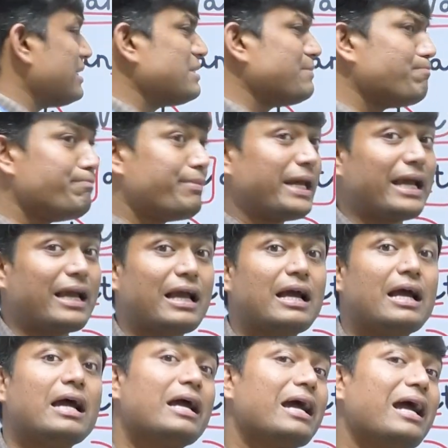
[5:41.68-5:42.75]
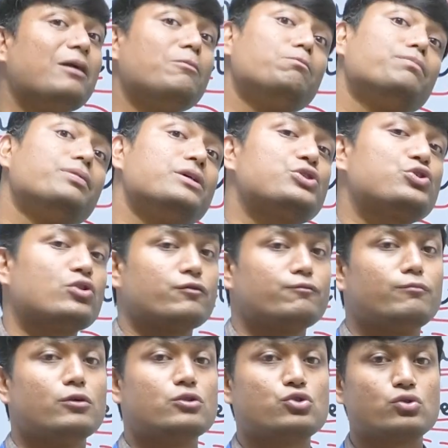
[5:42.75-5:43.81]
is break and burst of
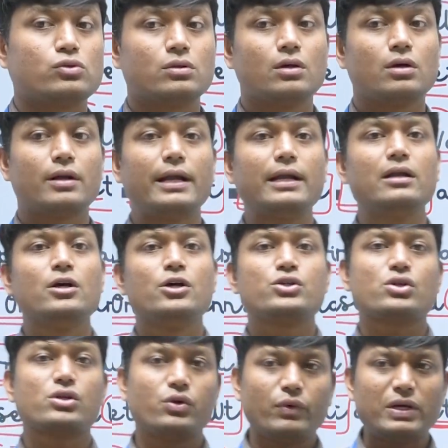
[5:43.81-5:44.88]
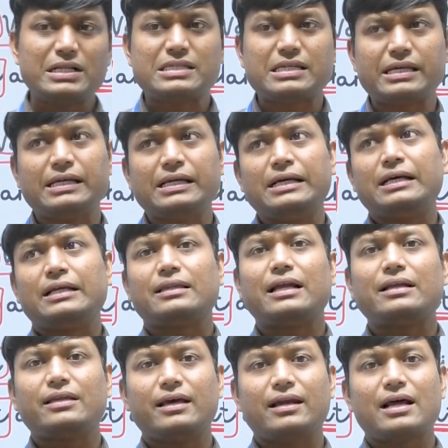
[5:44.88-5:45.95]
monsoon, right? So you will say
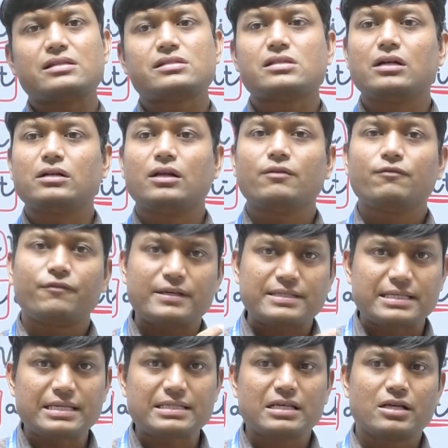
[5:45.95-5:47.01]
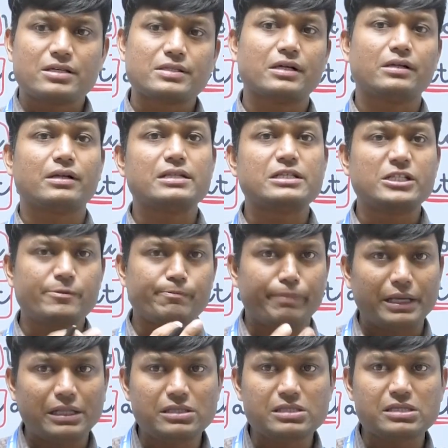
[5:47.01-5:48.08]
that there are certain phases, certain
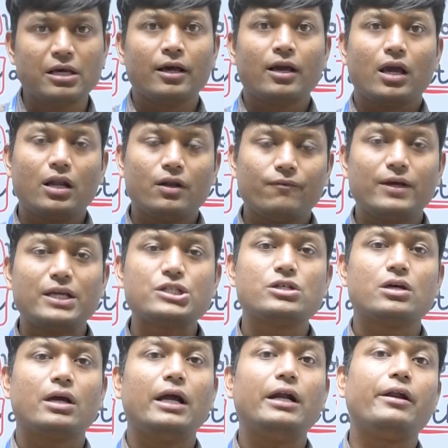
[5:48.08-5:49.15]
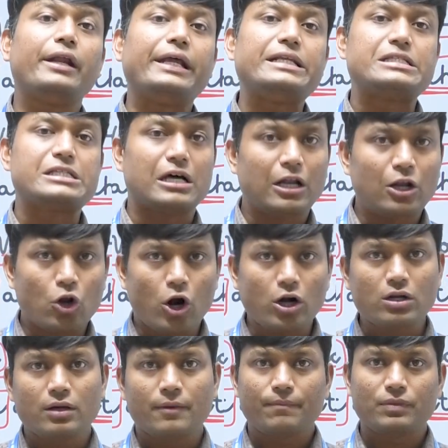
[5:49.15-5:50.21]
spells in which it rains a lot.
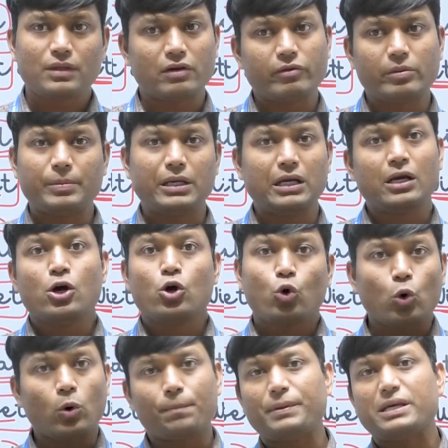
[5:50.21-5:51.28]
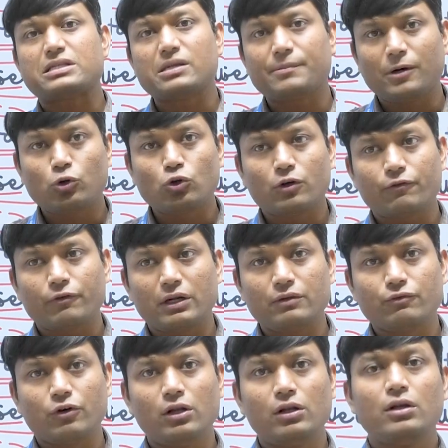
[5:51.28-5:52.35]
There will be copious amount of
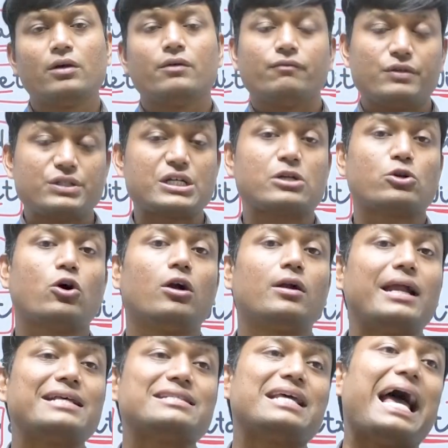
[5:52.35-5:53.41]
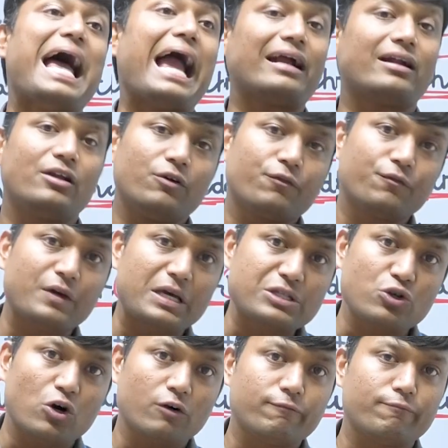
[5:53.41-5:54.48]
rainfall, which are called as active
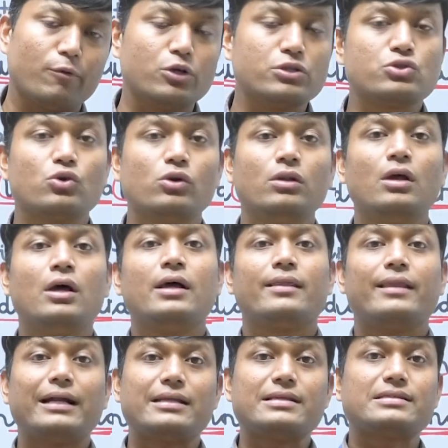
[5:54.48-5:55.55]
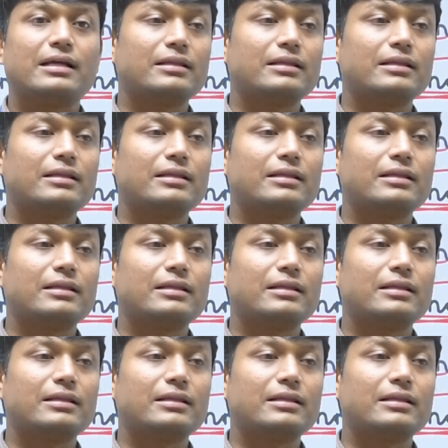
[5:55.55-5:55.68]
phase of monsoon. That is